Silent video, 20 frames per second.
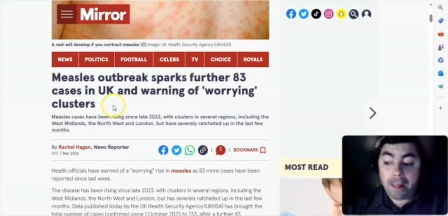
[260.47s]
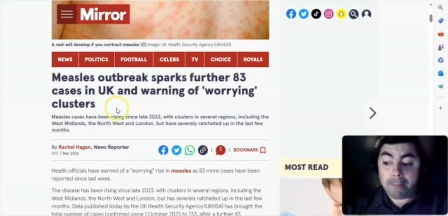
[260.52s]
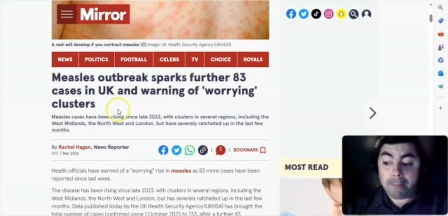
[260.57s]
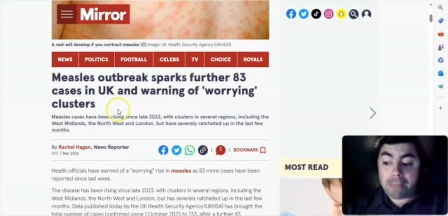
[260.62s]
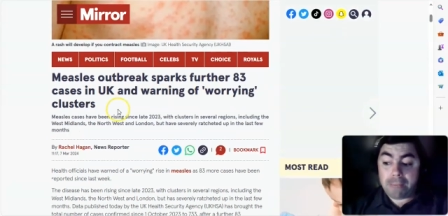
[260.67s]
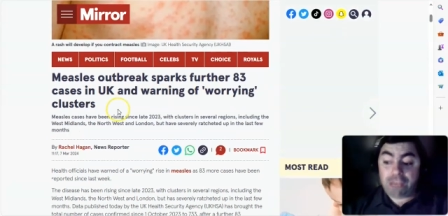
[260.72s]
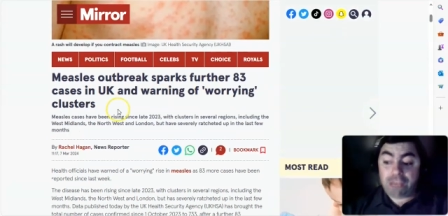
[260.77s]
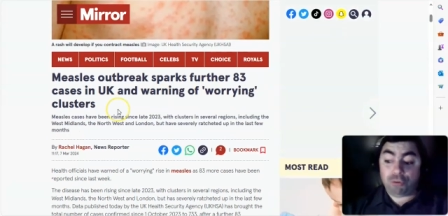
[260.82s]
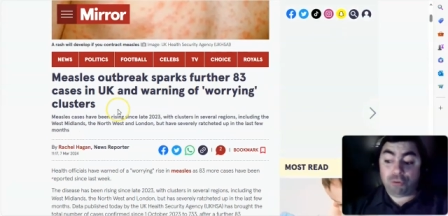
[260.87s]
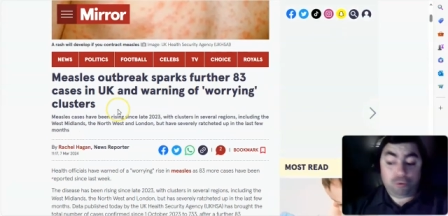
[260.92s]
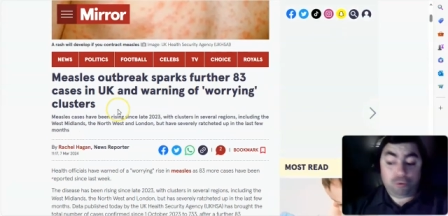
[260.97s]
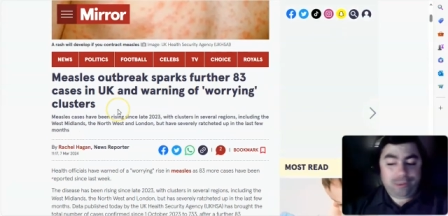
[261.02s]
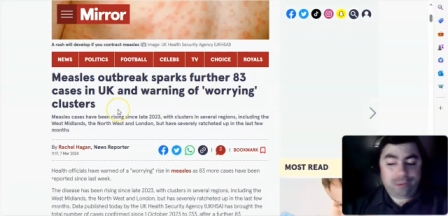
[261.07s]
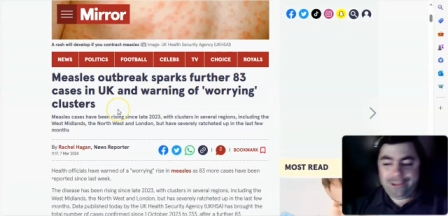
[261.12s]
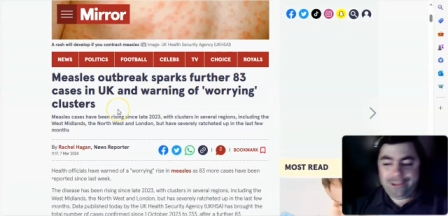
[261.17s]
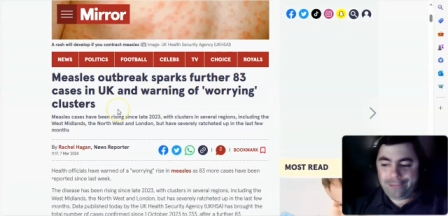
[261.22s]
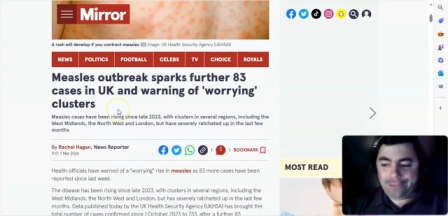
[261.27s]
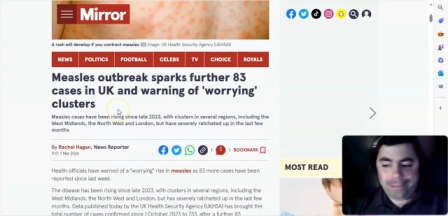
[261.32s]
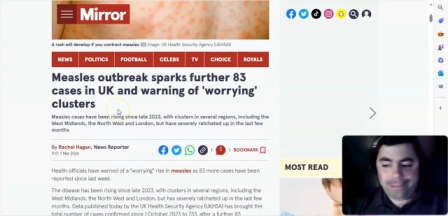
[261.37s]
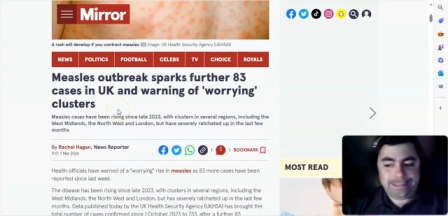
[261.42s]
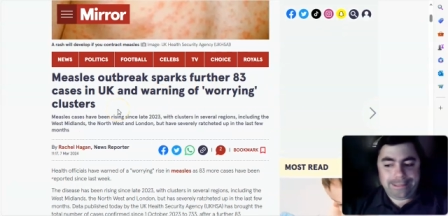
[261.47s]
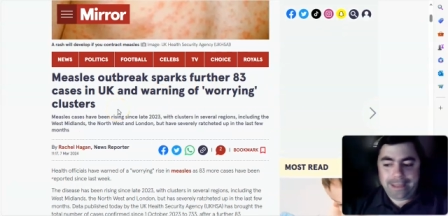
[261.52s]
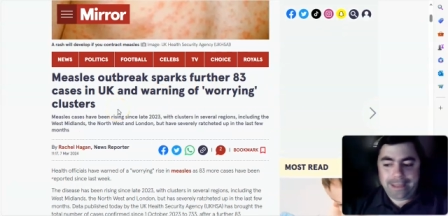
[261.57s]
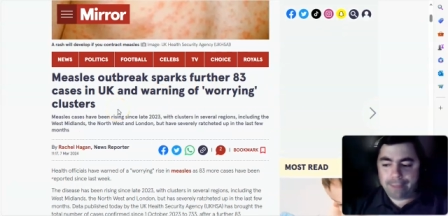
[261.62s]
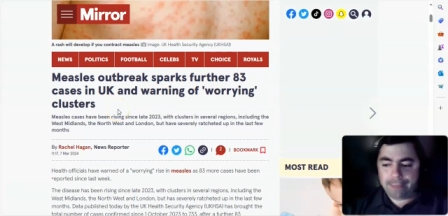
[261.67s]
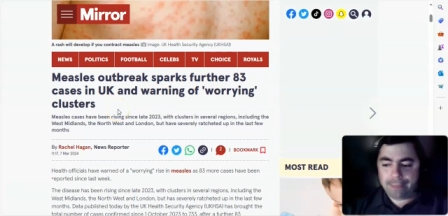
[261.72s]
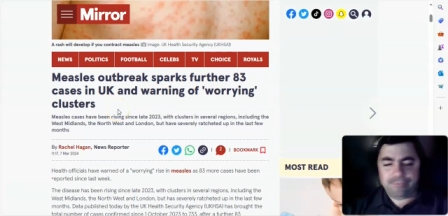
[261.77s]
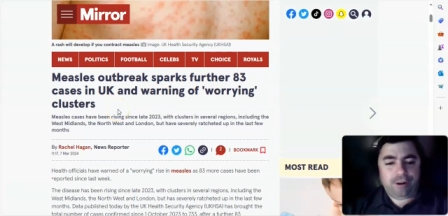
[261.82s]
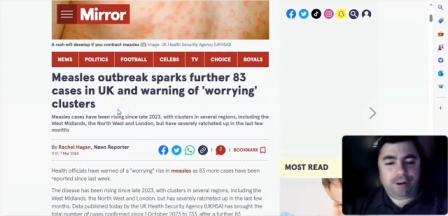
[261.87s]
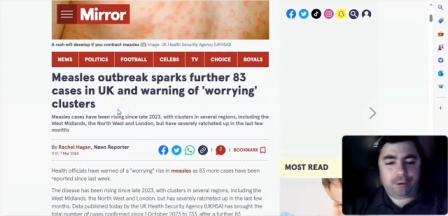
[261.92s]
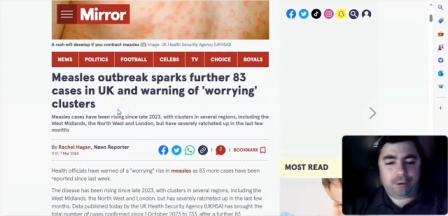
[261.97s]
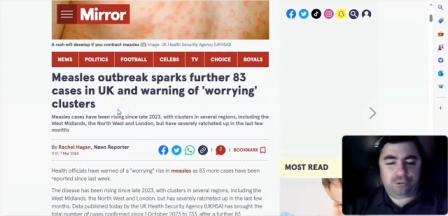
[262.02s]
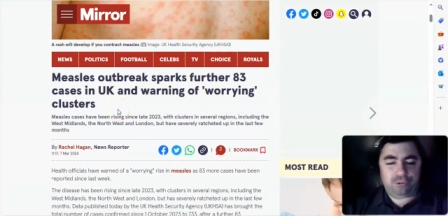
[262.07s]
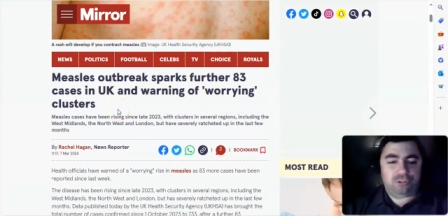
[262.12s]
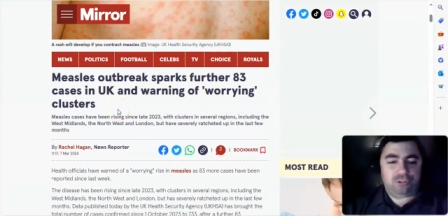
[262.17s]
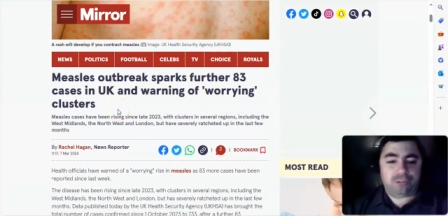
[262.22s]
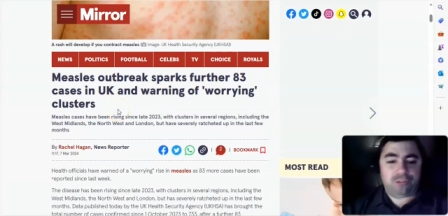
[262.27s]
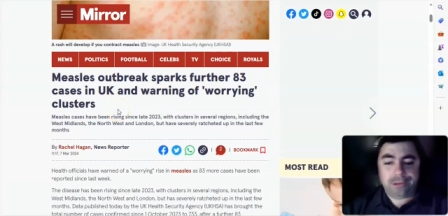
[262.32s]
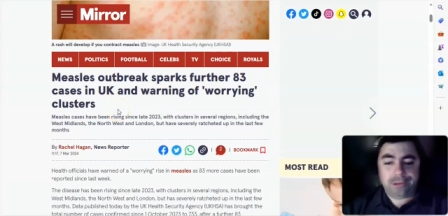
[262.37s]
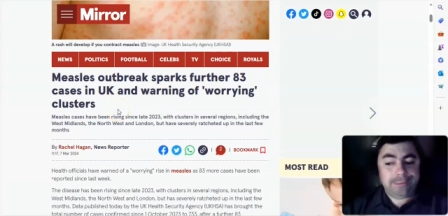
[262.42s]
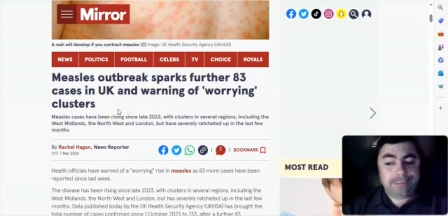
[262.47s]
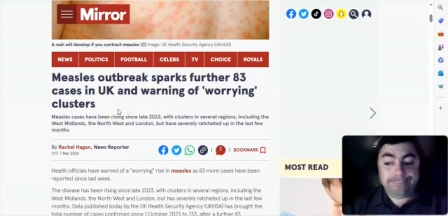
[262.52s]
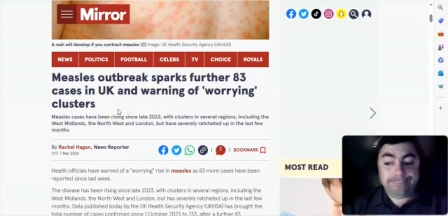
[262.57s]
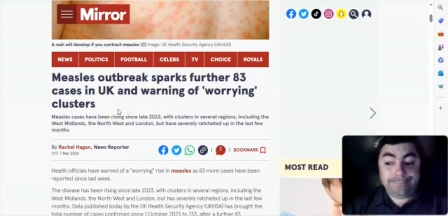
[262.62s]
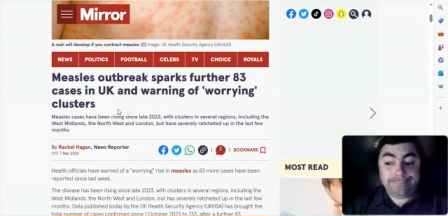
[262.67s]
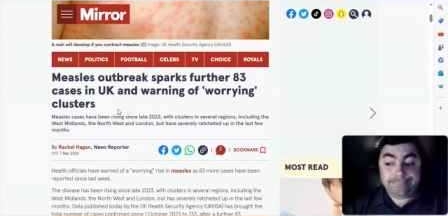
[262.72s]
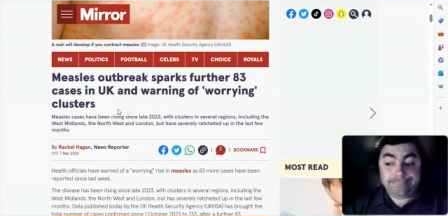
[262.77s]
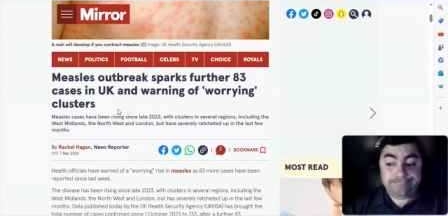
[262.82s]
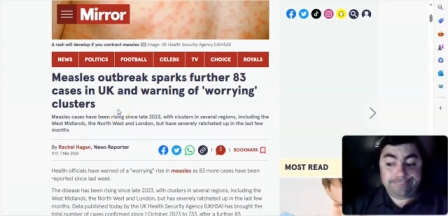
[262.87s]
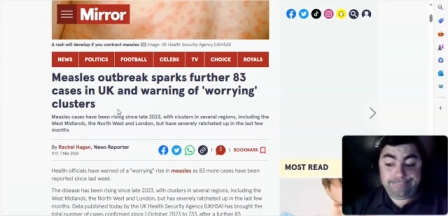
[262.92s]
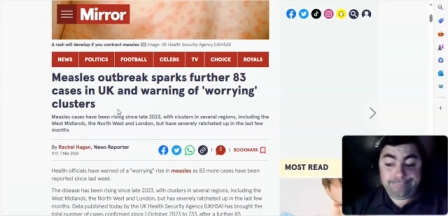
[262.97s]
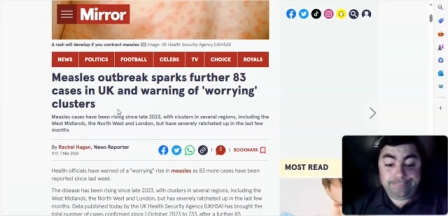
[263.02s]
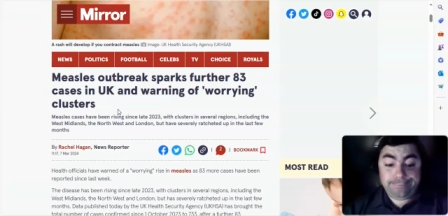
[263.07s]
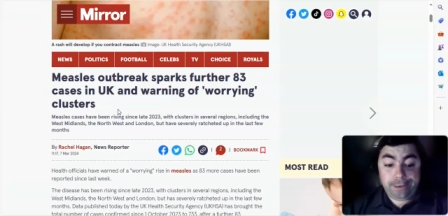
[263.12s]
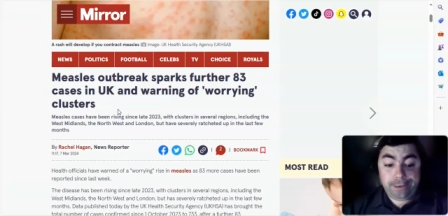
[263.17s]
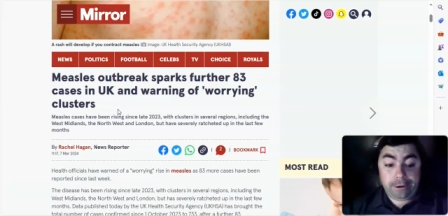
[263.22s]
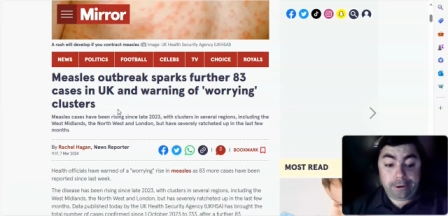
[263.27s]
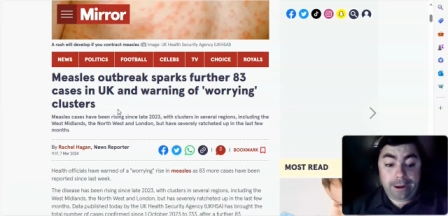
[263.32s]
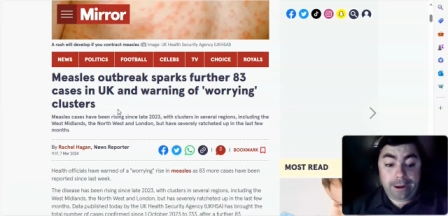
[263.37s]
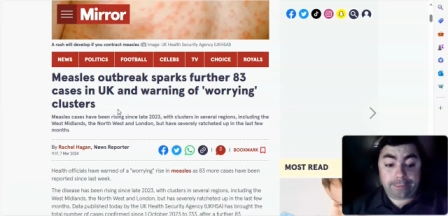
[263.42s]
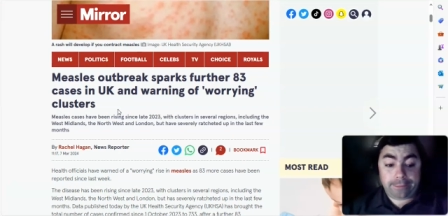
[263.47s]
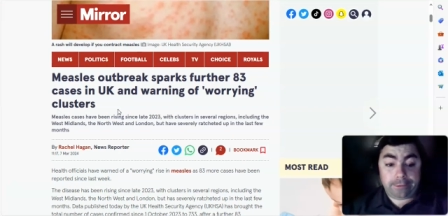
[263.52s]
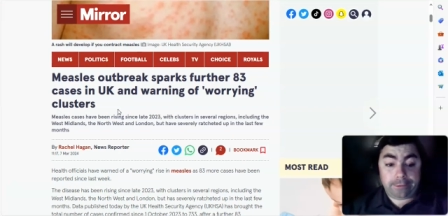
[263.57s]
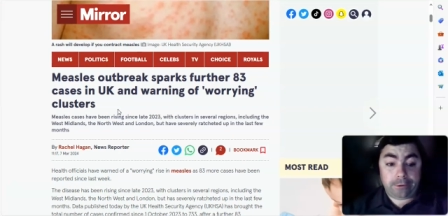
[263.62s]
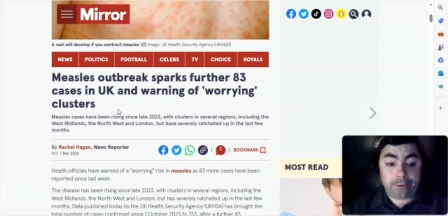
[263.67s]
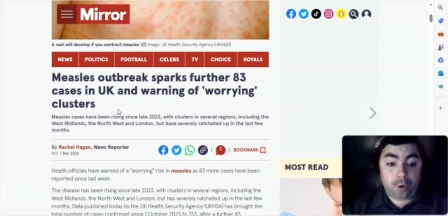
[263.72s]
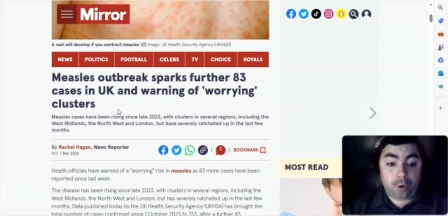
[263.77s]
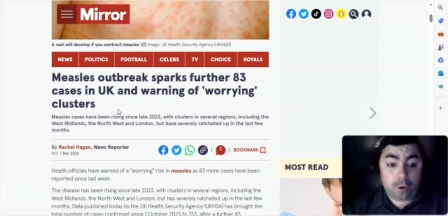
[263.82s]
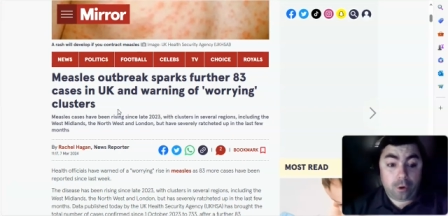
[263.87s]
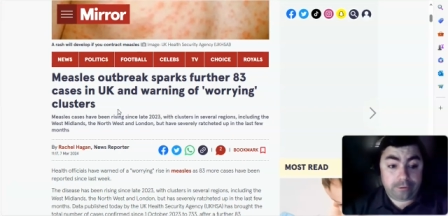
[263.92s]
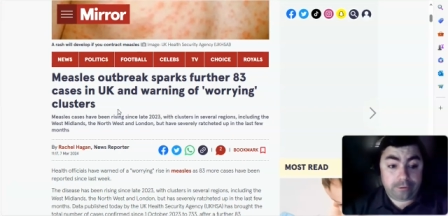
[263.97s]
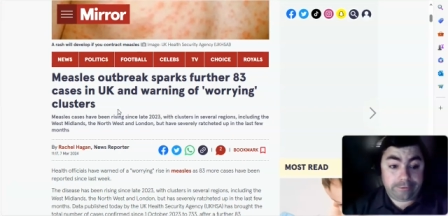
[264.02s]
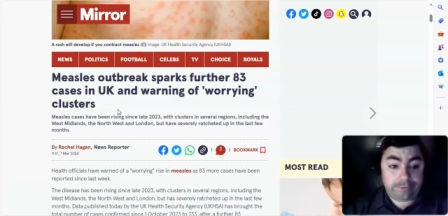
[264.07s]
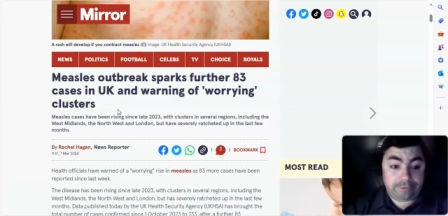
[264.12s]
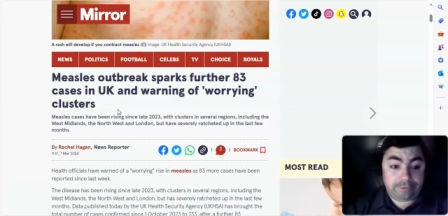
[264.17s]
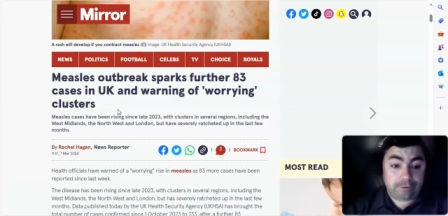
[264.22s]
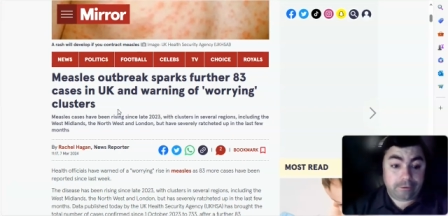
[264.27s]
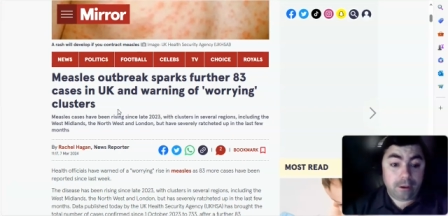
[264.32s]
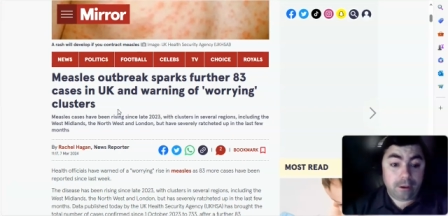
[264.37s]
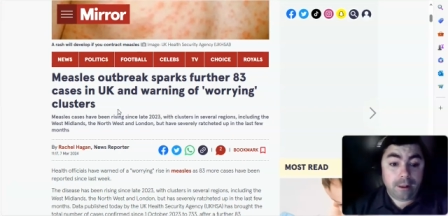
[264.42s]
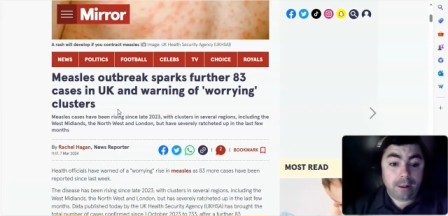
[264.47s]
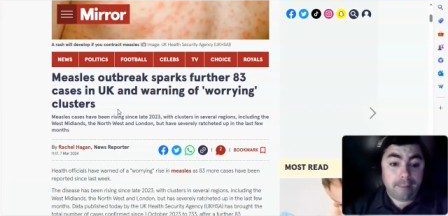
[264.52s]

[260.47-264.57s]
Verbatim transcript: Measles. I said the M viruses. They're, they're out there to haunt us.